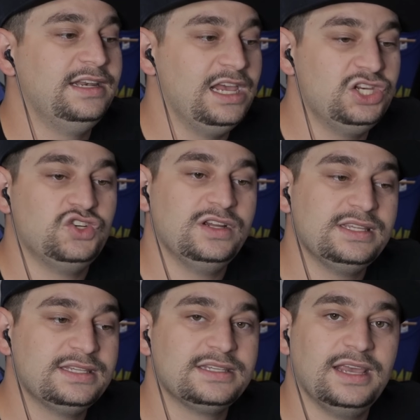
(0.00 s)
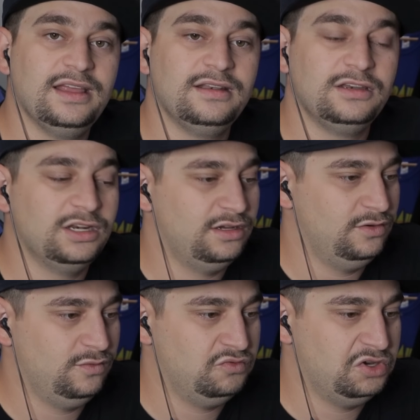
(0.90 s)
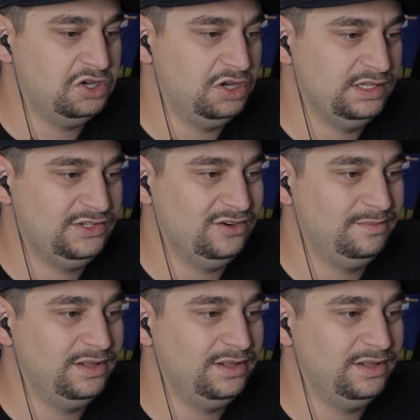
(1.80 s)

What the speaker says: dangerous, and you know, certain